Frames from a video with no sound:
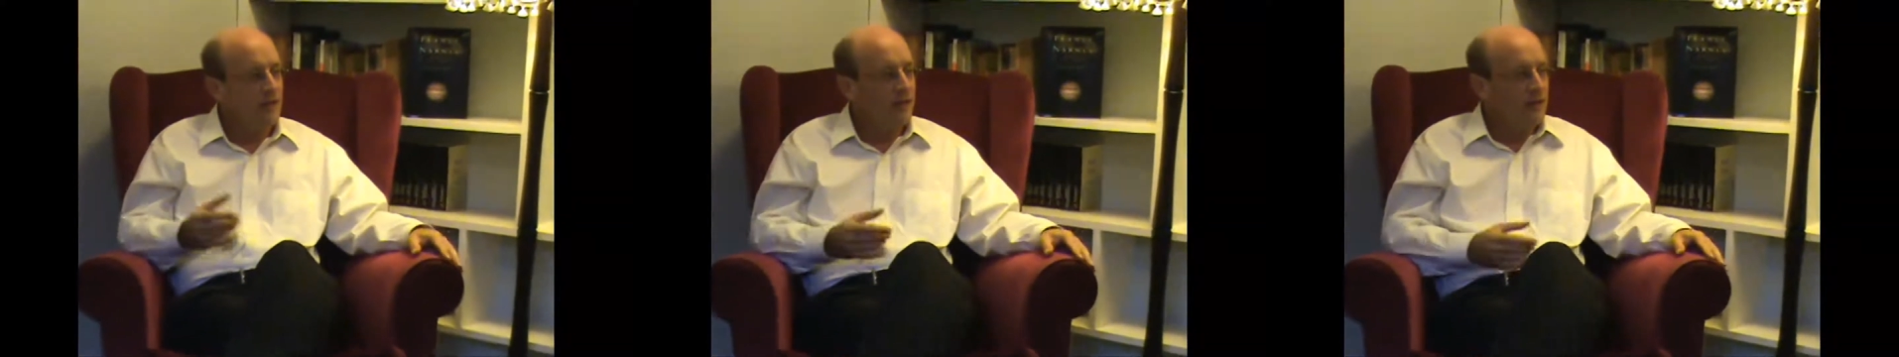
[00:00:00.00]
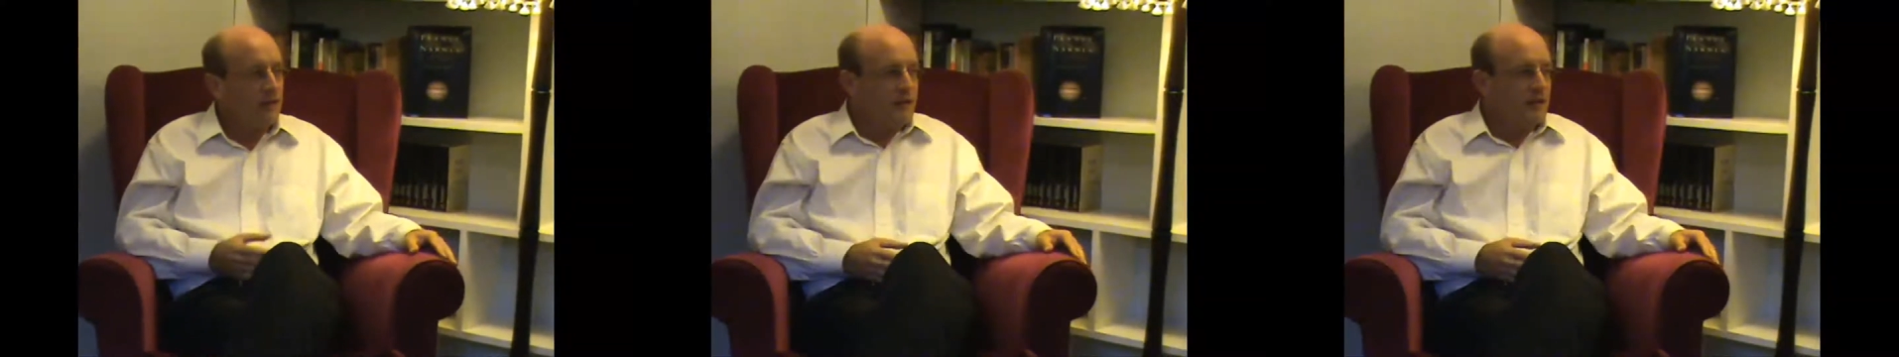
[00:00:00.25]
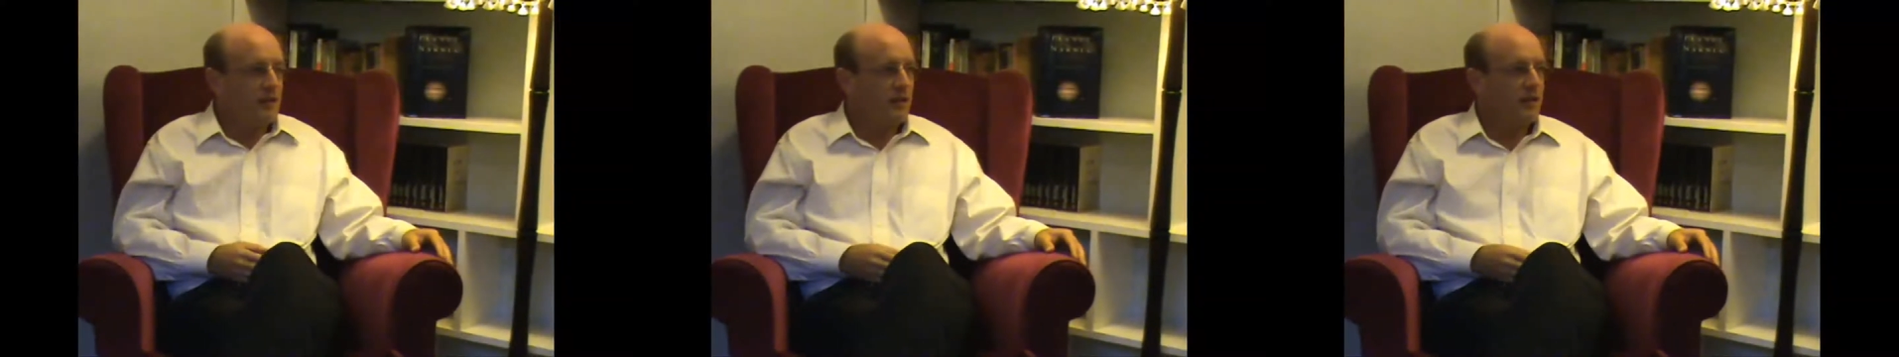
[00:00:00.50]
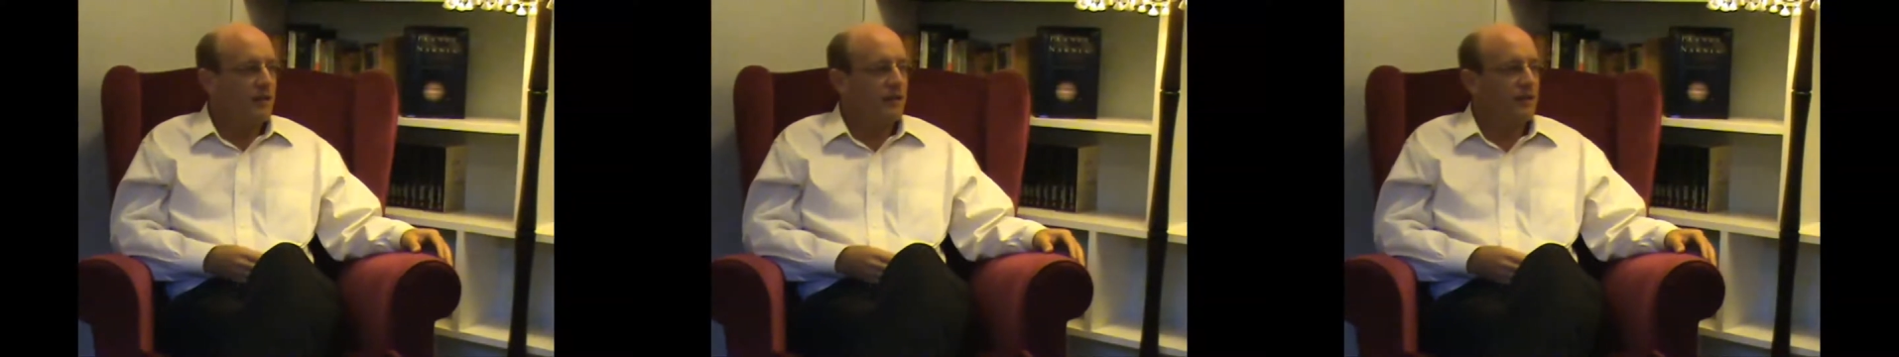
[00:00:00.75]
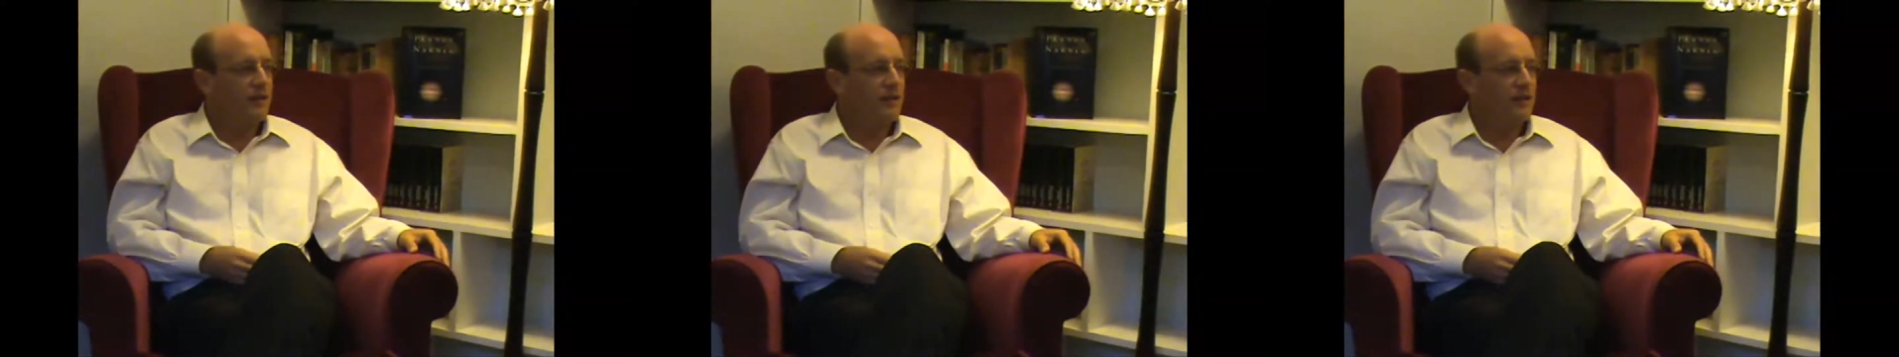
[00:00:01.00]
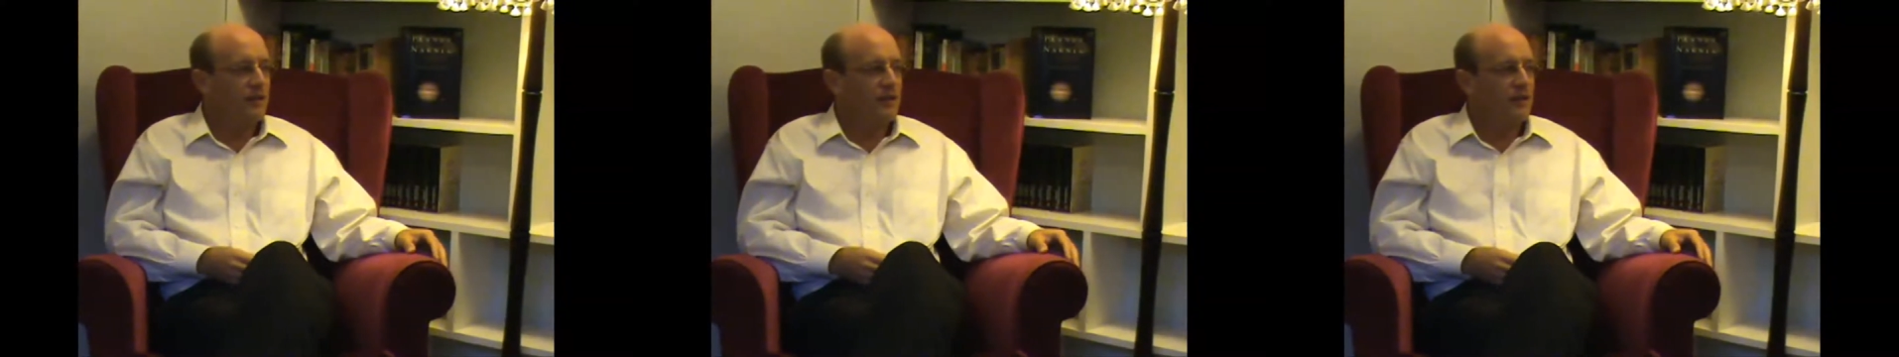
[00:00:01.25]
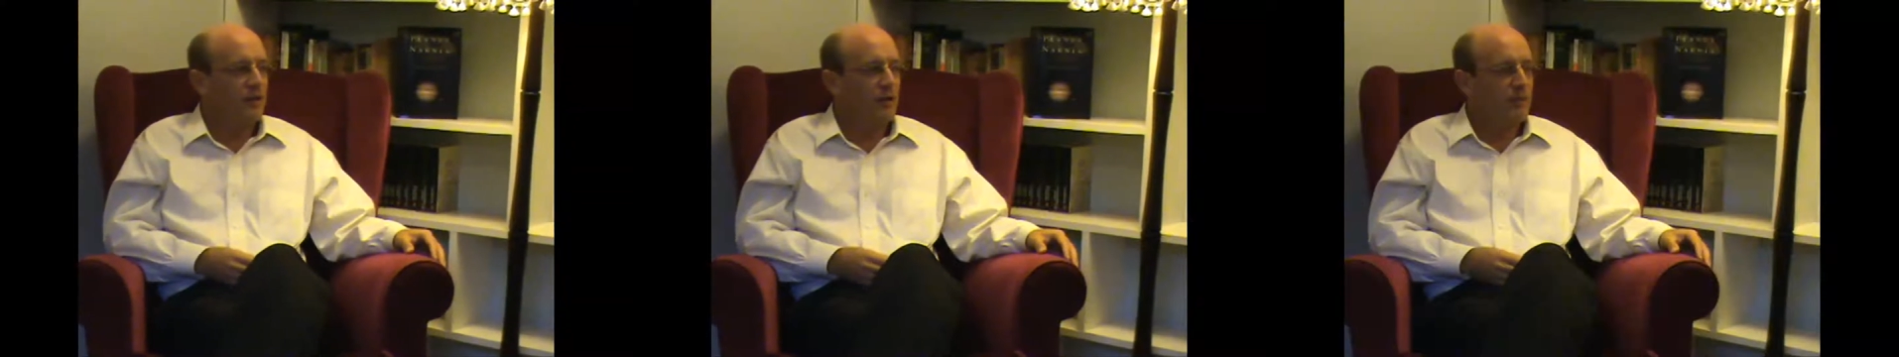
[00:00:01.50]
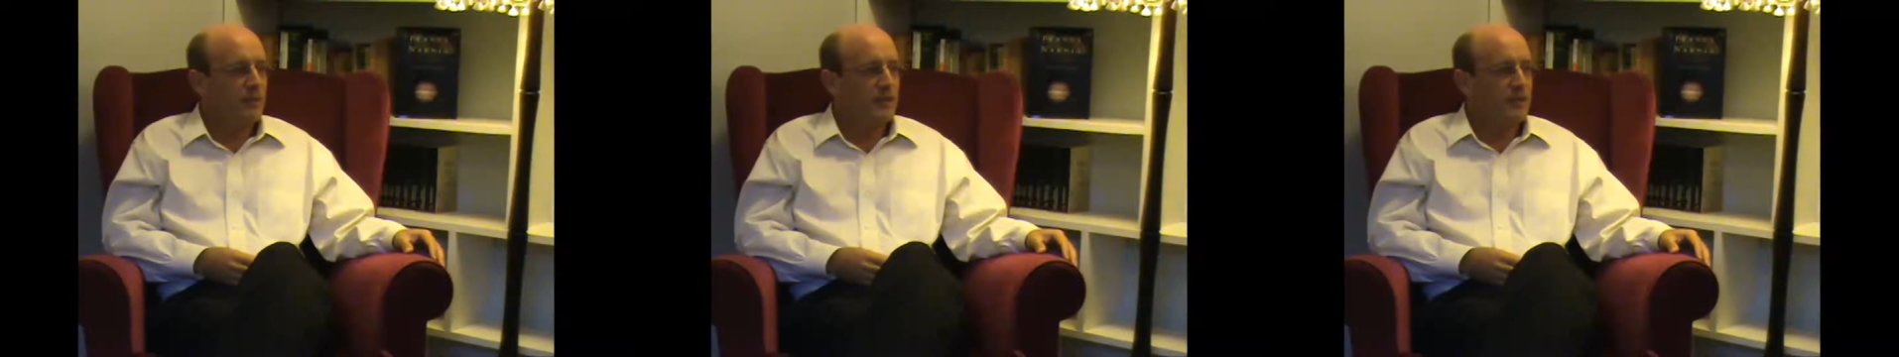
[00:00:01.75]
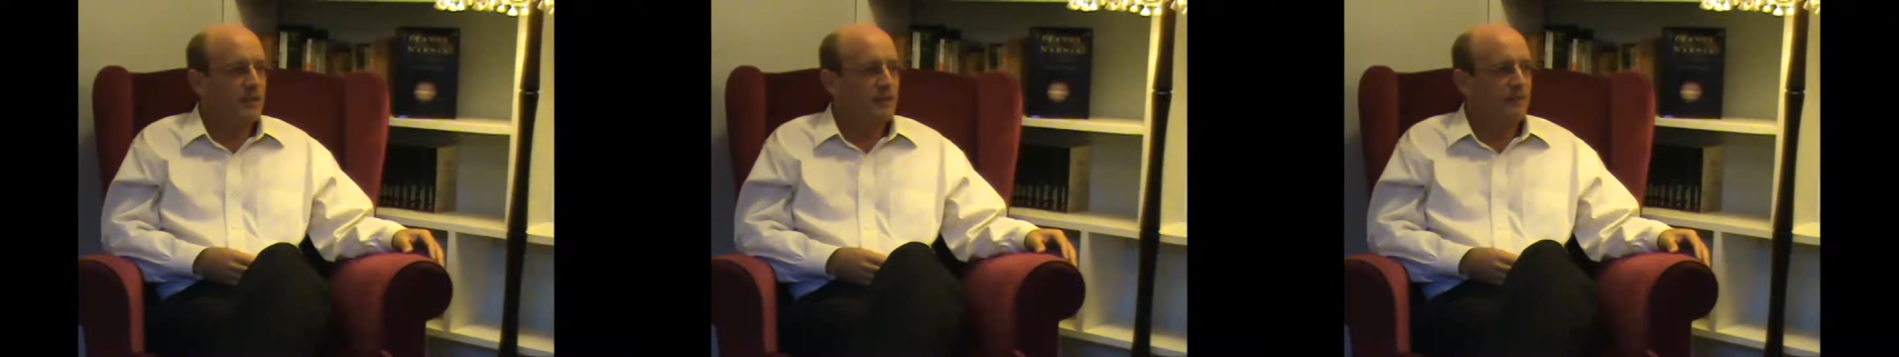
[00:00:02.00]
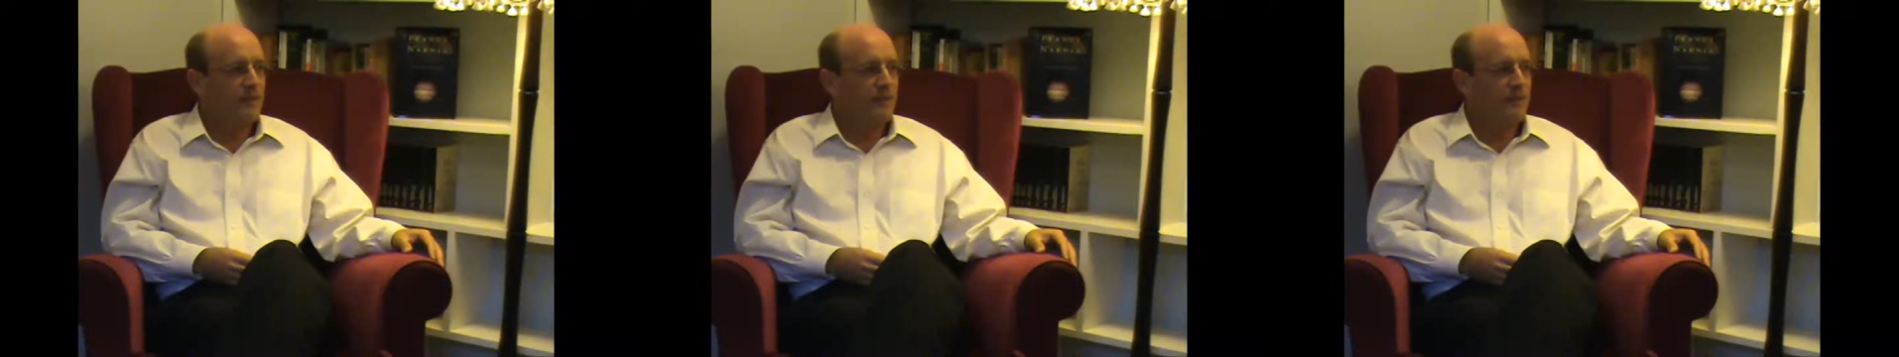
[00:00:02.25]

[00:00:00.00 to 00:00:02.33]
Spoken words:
in the night sky. You can't miss it.